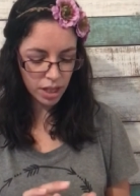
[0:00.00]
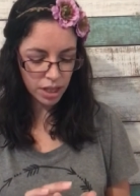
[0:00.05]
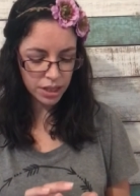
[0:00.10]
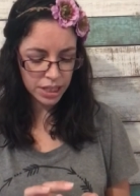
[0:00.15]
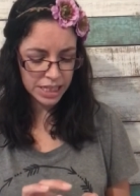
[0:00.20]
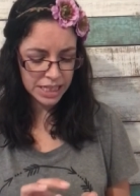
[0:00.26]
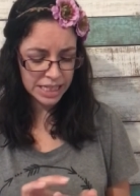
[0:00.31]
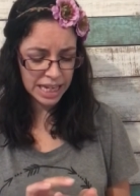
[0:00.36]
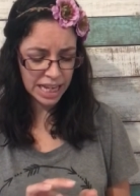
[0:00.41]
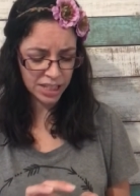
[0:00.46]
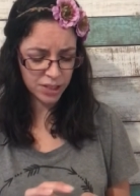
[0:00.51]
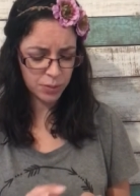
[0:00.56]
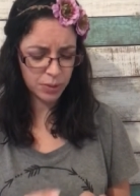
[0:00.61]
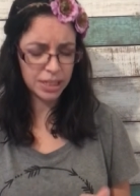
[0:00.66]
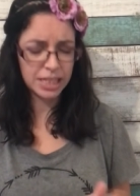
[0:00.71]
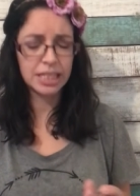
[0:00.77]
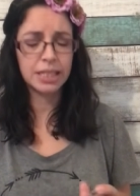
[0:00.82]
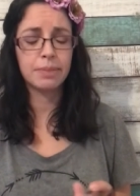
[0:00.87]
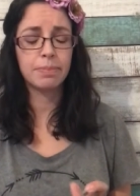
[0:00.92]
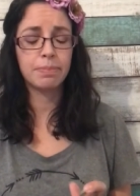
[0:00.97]
This next
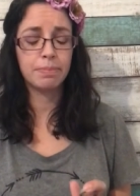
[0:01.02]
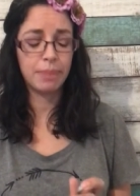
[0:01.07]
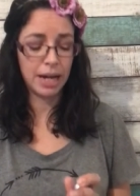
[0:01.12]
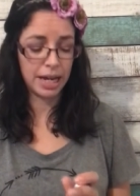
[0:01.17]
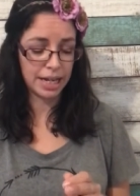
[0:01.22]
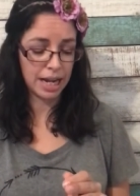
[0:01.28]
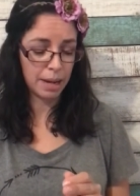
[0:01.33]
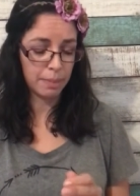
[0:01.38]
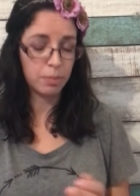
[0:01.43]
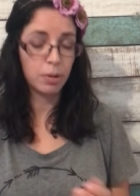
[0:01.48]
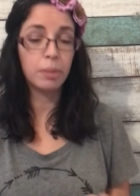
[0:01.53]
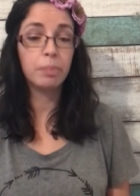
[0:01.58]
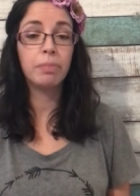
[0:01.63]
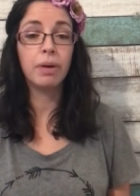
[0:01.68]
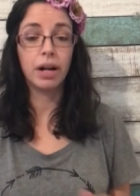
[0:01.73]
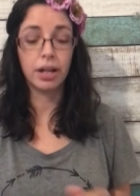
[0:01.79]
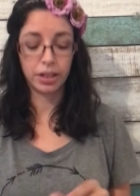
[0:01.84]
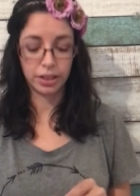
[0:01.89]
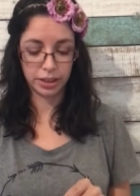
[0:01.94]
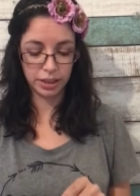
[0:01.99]
one is Pineapple
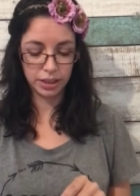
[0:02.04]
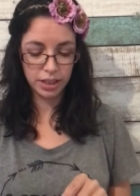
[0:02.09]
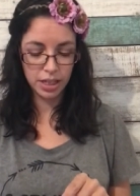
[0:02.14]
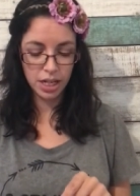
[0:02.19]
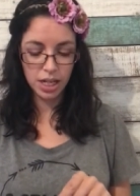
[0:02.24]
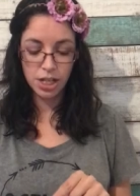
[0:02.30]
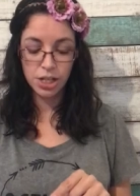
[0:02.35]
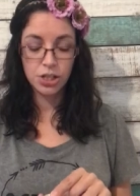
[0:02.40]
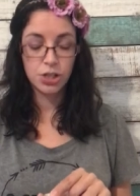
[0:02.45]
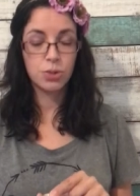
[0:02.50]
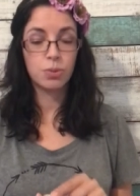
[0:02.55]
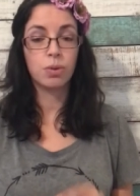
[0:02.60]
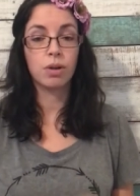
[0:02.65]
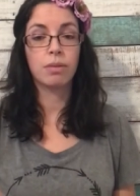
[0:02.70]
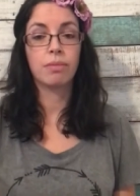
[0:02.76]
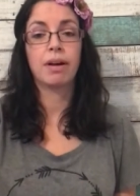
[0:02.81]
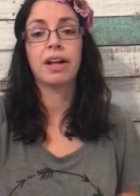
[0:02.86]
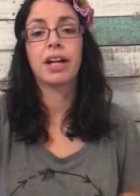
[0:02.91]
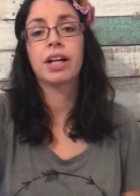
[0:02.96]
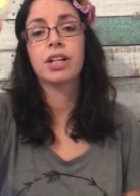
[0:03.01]
Pucker. It's one
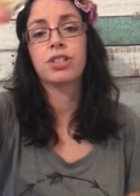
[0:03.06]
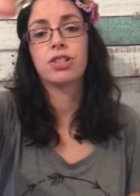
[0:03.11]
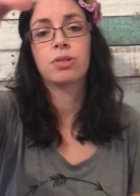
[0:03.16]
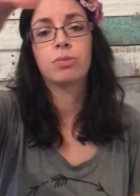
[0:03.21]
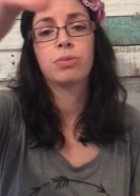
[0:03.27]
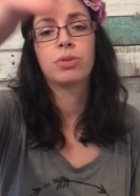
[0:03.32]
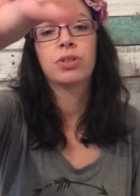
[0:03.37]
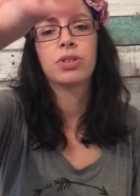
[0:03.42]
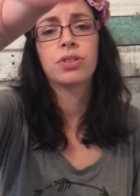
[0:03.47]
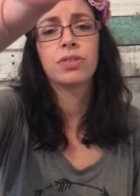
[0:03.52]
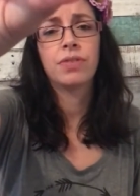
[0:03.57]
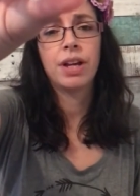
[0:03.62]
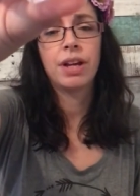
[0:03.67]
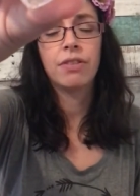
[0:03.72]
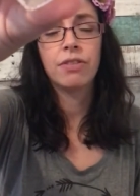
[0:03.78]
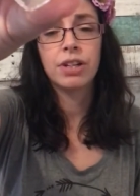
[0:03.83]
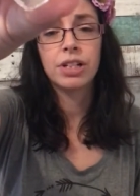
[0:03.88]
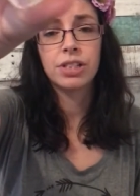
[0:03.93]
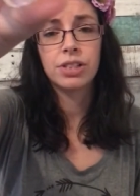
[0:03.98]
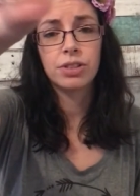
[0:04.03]
of my customers'
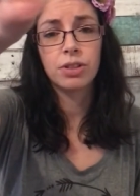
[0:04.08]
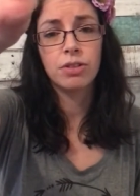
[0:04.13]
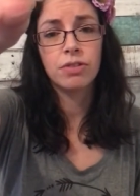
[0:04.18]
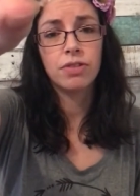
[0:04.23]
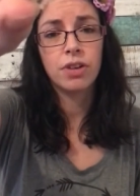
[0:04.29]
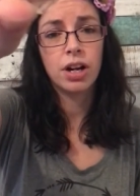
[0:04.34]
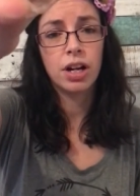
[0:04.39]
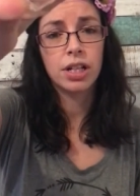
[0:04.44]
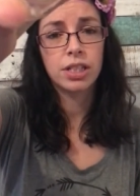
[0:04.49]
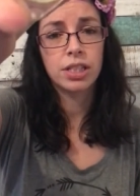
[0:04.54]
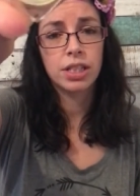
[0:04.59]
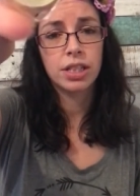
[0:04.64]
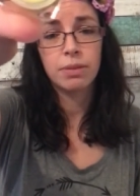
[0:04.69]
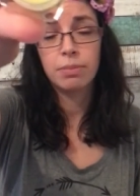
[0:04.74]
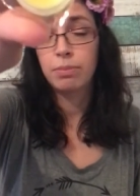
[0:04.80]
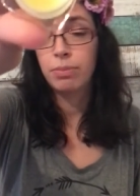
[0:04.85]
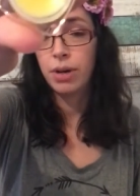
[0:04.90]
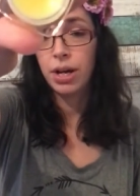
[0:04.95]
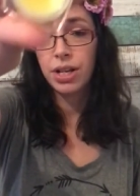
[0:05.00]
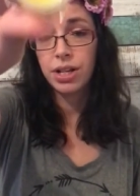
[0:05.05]
favorites so far. It's
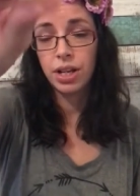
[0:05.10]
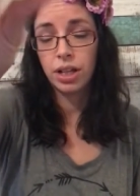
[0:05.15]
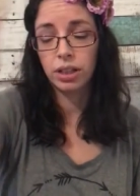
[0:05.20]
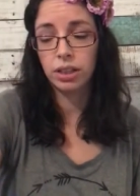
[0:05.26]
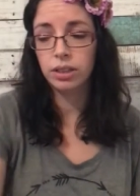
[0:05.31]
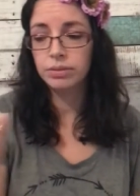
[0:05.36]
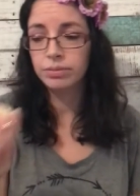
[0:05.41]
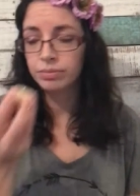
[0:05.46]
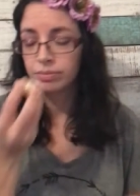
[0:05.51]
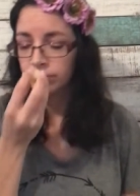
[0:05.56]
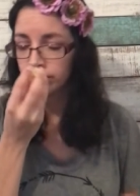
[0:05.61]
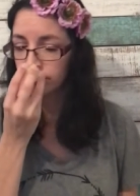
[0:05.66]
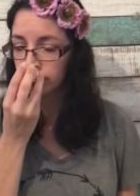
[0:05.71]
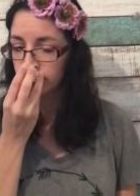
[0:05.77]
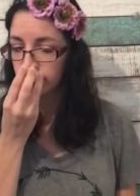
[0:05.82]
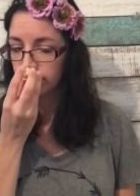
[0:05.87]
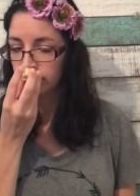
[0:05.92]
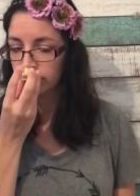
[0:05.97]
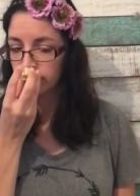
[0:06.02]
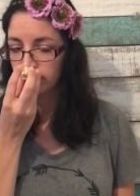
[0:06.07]
bright yellow
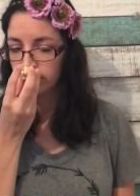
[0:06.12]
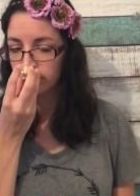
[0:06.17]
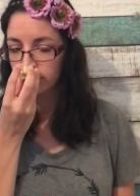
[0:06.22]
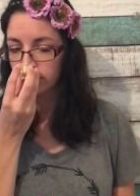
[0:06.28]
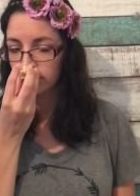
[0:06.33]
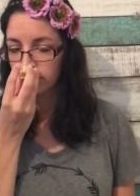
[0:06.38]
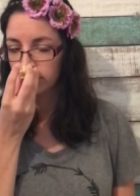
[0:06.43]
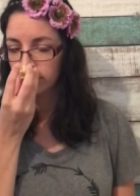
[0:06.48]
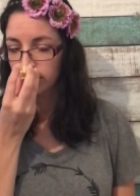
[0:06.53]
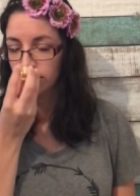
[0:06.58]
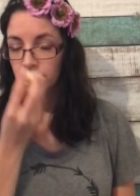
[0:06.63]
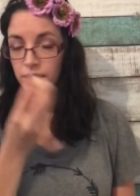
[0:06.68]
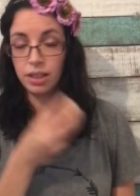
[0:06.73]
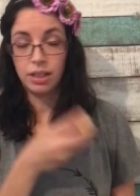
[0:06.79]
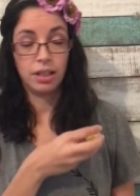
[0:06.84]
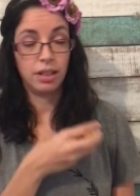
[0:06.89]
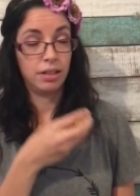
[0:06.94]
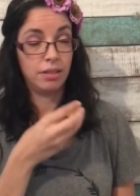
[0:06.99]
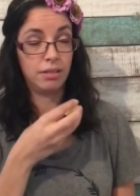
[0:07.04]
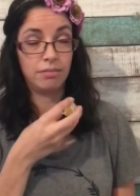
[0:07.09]

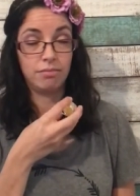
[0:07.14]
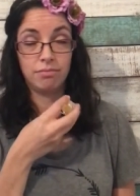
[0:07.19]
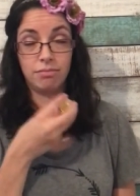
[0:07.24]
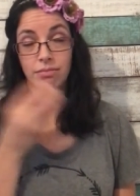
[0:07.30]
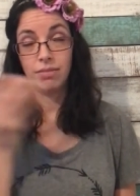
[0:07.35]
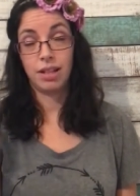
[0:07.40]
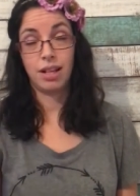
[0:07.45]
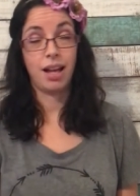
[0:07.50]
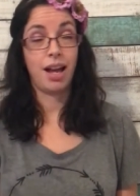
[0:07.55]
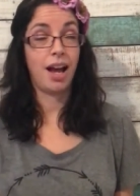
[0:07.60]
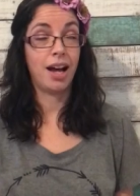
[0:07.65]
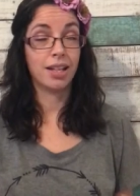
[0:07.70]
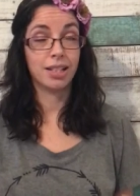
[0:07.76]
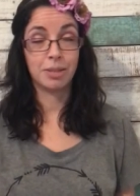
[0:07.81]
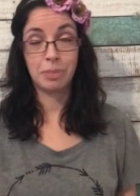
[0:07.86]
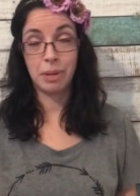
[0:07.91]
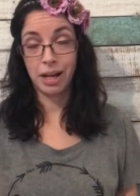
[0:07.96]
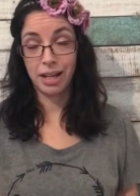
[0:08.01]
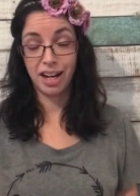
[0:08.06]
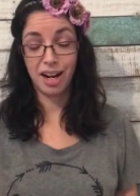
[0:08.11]
and it has
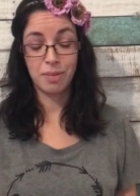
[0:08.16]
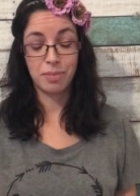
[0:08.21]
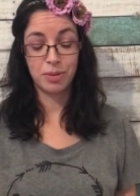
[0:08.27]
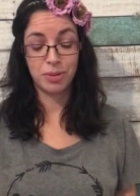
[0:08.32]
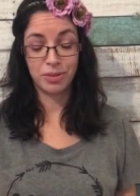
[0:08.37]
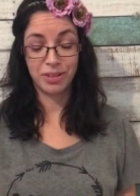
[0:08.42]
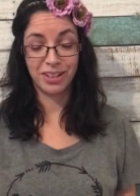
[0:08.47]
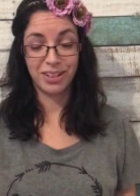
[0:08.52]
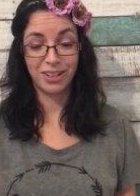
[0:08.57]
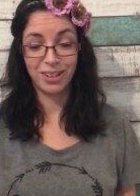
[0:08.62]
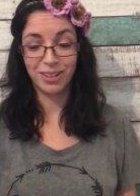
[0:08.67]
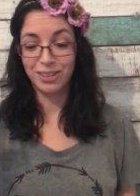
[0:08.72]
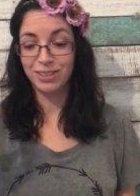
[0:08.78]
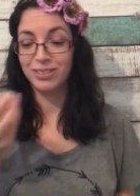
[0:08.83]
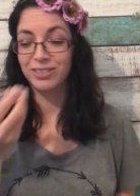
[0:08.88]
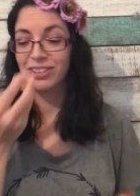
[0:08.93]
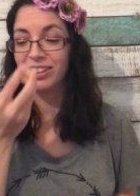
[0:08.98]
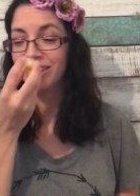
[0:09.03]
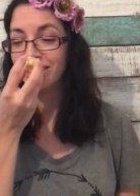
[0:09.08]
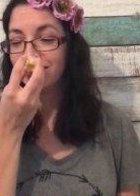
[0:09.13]
pineapple written all
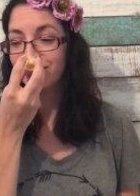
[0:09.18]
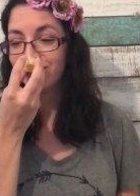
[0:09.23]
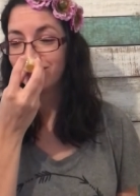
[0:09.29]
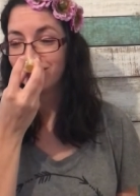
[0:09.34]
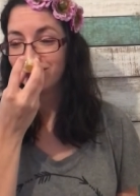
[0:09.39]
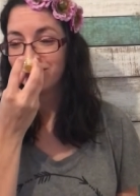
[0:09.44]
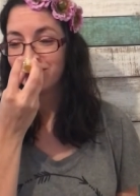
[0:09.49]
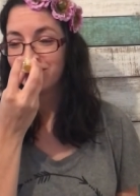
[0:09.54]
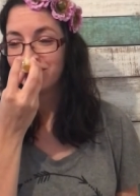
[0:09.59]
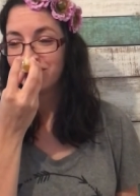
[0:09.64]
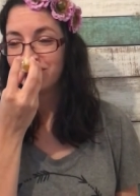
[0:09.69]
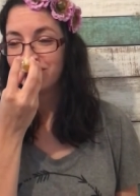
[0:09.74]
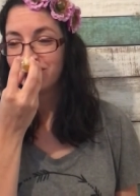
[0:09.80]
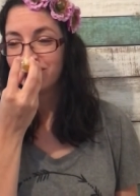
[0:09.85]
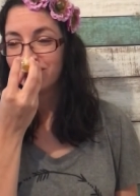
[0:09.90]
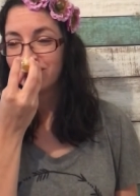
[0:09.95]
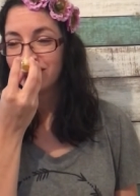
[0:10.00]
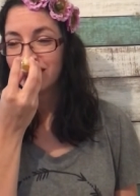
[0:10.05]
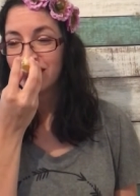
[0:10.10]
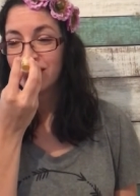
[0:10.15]
over it.
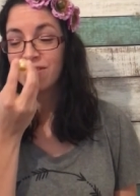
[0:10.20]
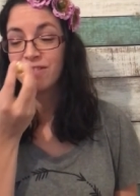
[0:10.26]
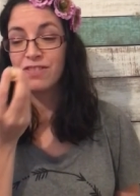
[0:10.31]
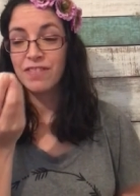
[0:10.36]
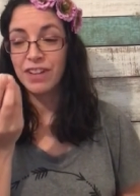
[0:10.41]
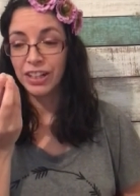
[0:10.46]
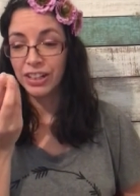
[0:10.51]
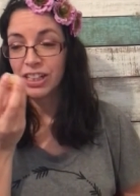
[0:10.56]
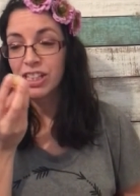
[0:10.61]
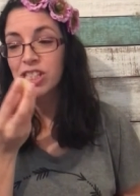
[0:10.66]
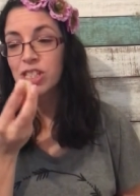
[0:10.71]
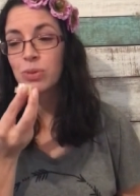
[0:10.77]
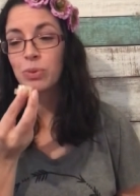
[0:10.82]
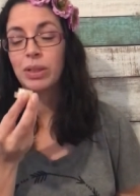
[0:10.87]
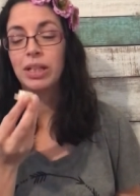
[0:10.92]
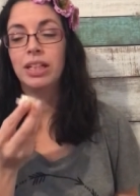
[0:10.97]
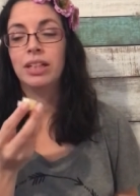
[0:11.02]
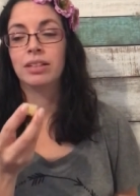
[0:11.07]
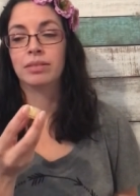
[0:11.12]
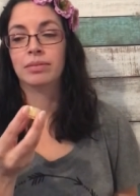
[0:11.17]
It's very
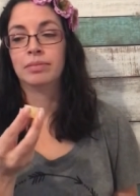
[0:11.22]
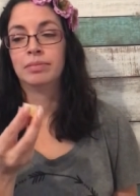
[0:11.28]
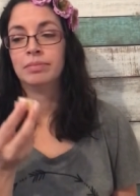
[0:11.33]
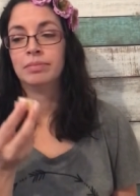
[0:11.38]
sweet.